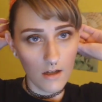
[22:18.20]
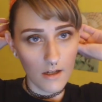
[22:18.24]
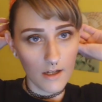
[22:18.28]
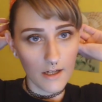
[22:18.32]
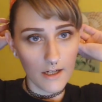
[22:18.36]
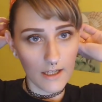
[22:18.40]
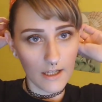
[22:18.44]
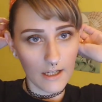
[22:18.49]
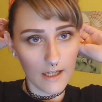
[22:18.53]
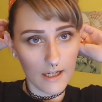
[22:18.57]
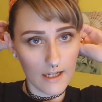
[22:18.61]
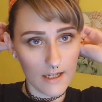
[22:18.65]

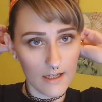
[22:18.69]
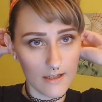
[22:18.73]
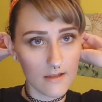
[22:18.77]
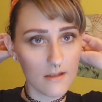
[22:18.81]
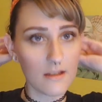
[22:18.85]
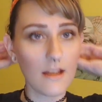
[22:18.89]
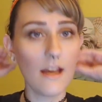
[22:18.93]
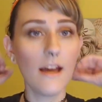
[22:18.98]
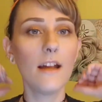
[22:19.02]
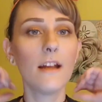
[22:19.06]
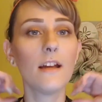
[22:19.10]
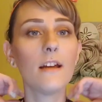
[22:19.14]
Alright
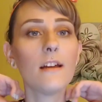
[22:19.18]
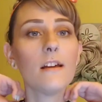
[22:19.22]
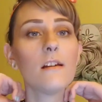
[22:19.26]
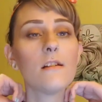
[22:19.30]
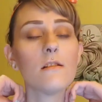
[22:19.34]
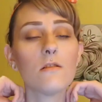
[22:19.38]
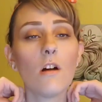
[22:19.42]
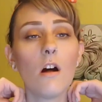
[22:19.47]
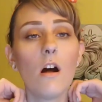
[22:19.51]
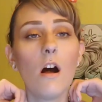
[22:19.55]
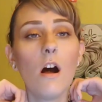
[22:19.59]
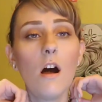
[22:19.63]
guys, that
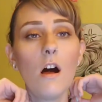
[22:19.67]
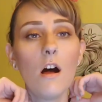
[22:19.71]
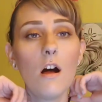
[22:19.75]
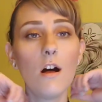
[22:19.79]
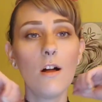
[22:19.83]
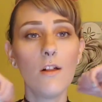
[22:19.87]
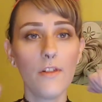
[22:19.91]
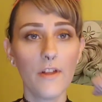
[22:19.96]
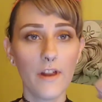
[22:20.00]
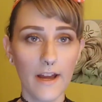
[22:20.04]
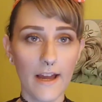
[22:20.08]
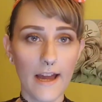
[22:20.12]
is
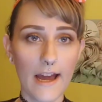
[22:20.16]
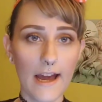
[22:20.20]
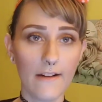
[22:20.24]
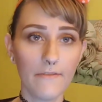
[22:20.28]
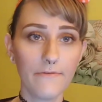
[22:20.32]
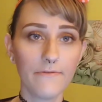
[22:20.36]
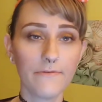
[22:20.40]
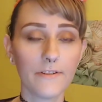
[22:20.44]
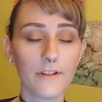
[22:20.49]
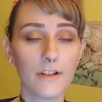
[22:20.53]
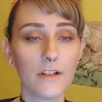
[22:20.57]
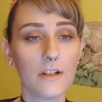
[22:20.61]
all that I
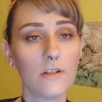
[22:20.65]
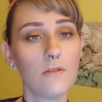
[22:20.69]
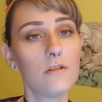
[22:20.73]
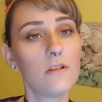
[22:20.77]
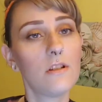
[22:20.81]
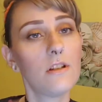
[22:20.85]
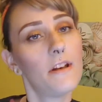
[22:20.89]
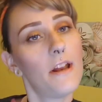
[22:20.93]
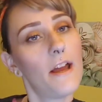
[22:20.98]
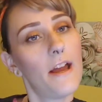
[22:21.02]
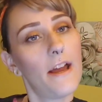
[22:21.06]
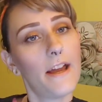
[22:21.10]
have for you
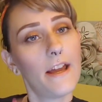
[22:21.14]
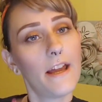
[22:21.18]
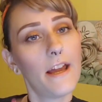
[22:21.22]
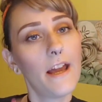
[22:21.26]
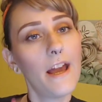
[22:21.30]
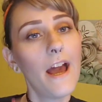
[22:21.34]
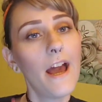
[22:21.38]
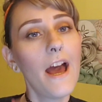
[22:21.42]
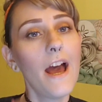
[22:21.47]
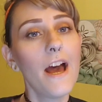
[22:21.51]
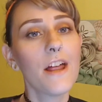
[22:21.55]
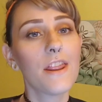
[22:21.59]
today.